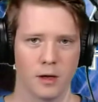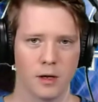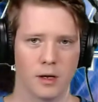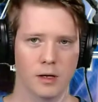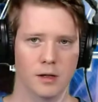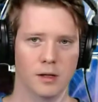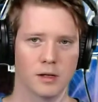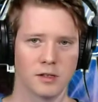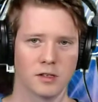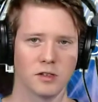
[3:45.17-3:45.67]

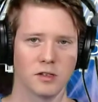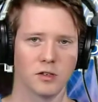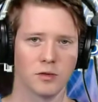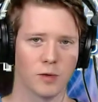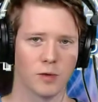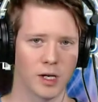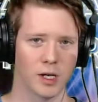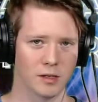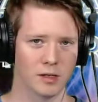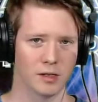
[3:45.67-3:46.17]
And this is a
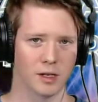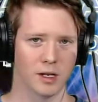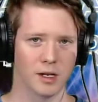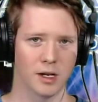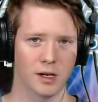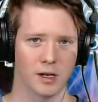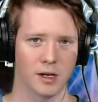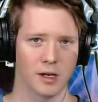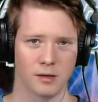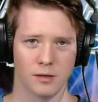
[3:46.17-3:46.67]
way to
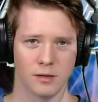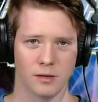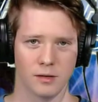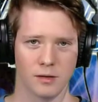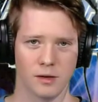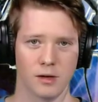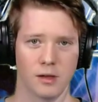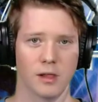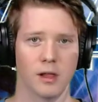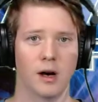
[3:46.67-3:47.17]
get
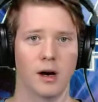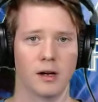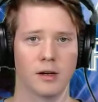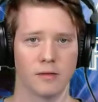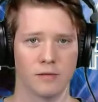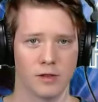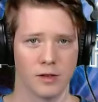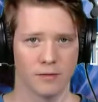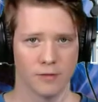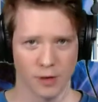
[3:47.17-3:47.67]
a lot
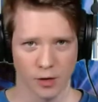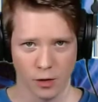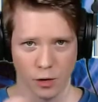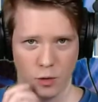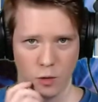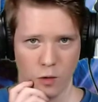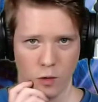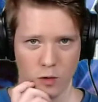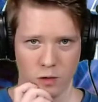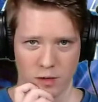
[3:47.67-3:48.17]
of different
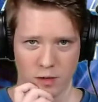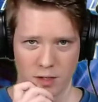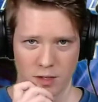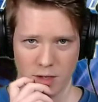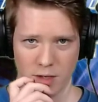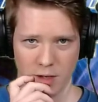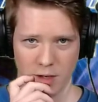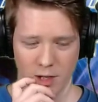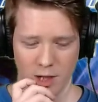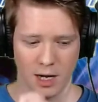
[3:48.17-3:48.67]
chords,
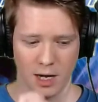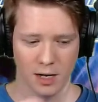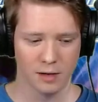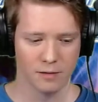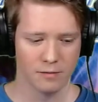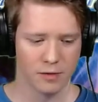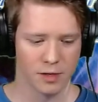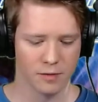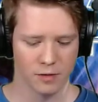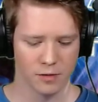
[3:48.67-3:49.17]
a lot
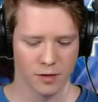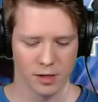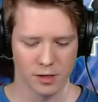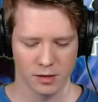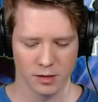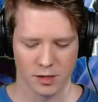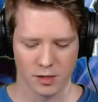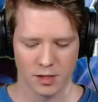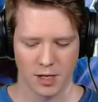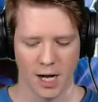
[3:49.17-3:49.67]
of
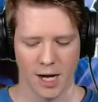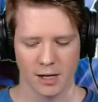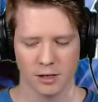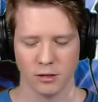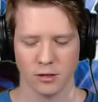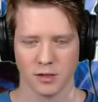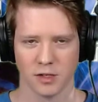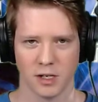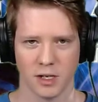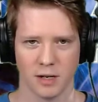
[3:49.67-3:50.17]
different
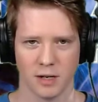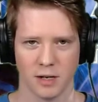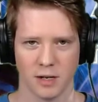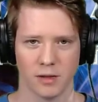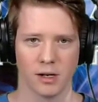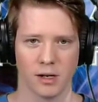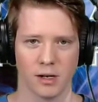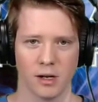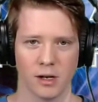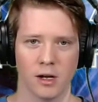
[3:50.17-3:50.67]
styles and
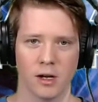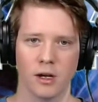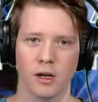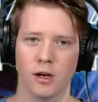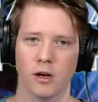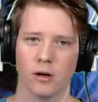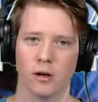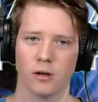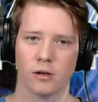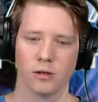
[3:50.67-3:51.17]
everything.
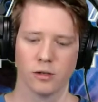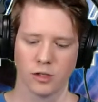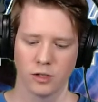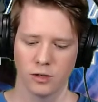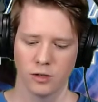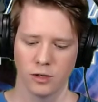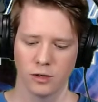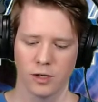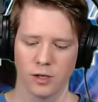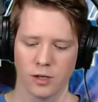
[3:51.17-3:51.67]
Also,
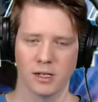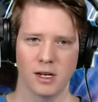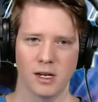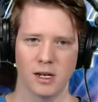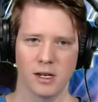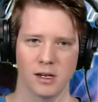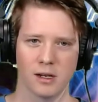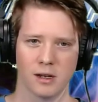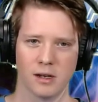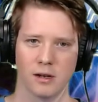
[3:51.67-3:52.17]
you can
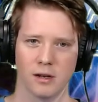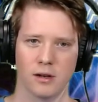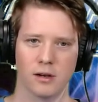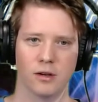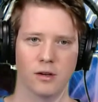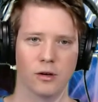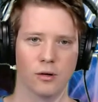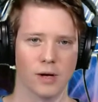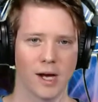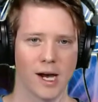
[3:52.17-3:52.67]
take a
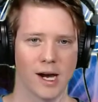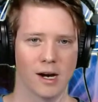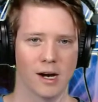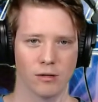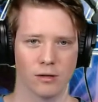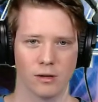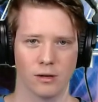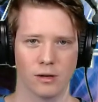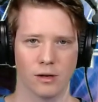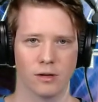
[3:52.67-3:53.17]
note out
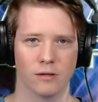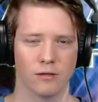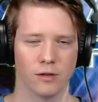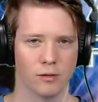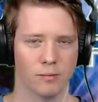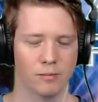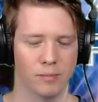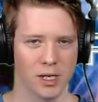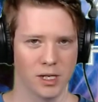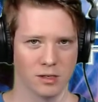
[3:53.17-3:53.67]
of
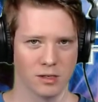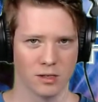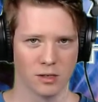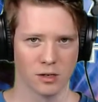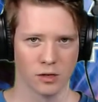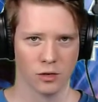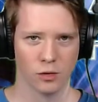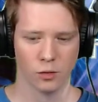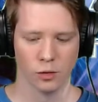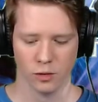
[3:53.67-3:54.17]
a
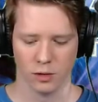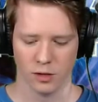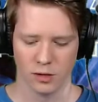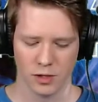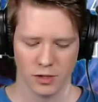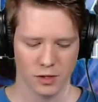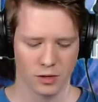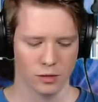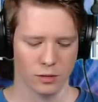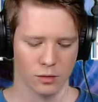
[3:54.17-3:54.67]
basic chord.
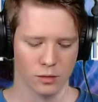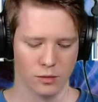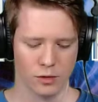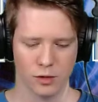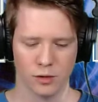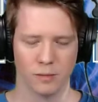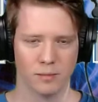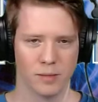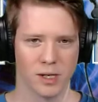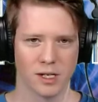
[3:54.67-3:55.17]
So
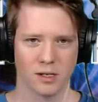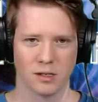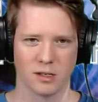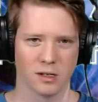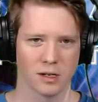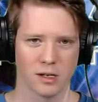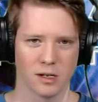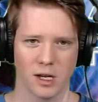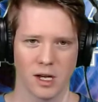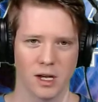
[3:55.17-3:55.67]
do a
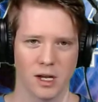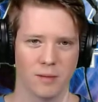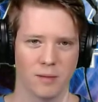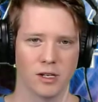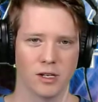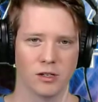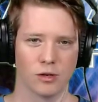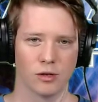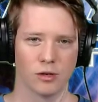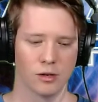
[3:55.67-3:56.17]
basic A
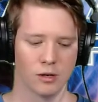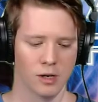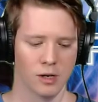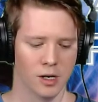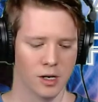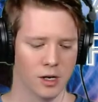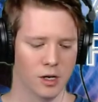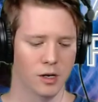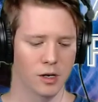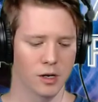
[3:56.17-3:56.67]
major,
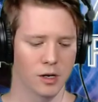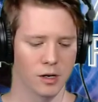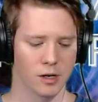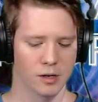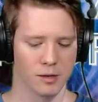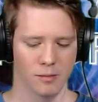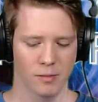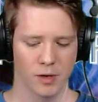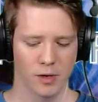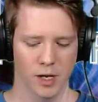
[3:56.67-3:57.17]

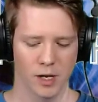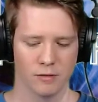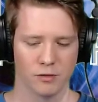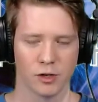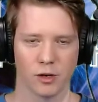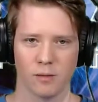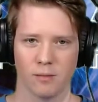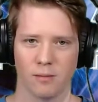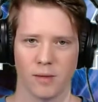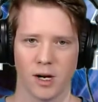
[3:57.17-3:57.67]
F
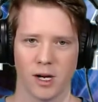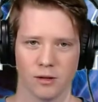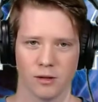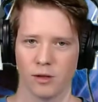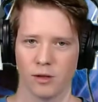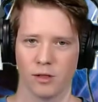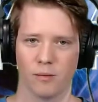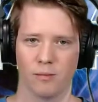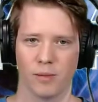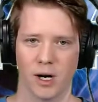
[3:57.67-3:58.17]
sharp minor
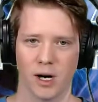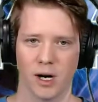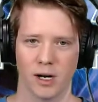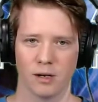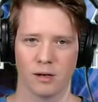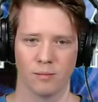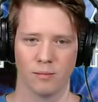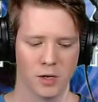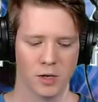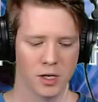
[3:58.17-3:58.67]
on the
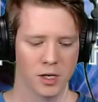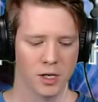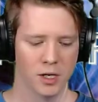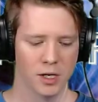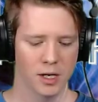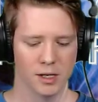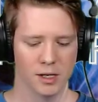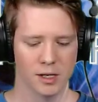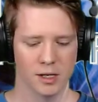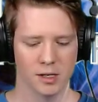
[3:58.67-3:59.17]
bottom,
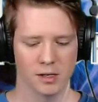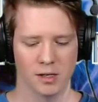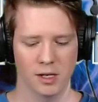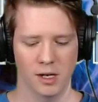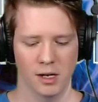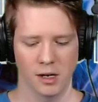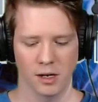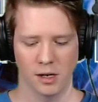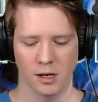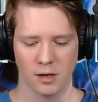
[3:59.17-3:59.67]
and then
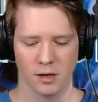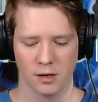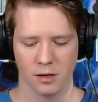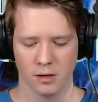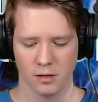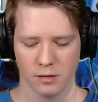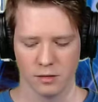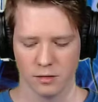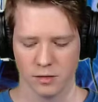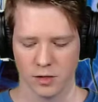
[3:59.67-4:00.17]
take
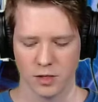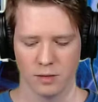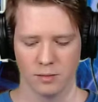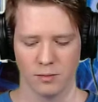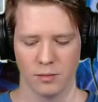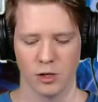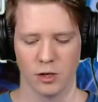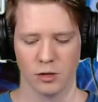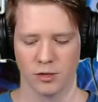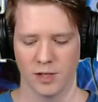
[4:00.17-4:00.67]

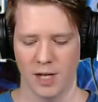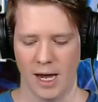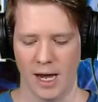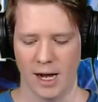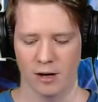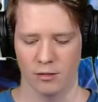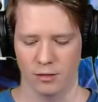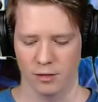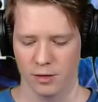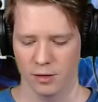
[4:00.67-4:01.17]
some notes
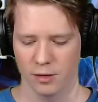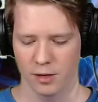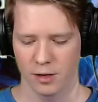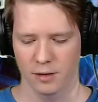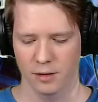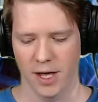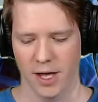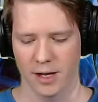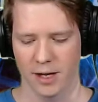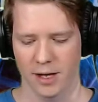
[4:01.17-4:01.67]
out
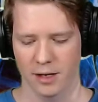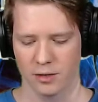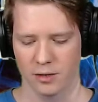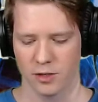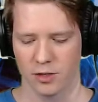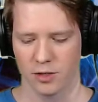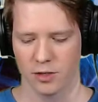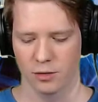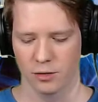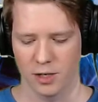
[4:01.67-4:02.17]
of that.
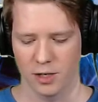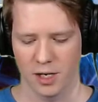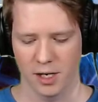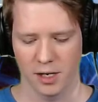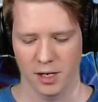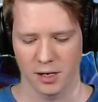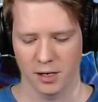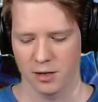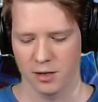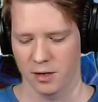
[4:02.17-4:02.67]
So
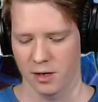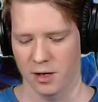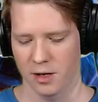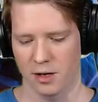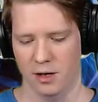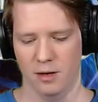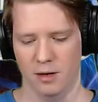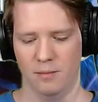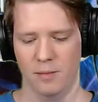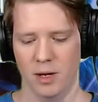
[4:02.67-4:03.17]
take
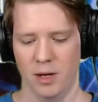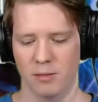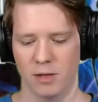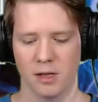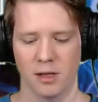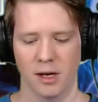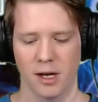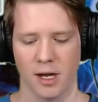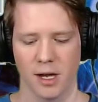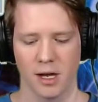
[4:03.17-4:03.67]
maybe
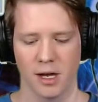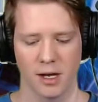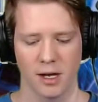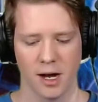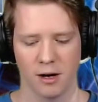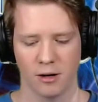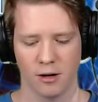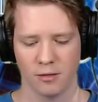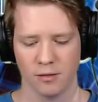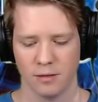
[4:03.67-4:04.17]
the A
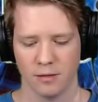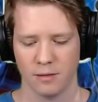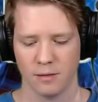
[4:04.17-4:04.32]
out.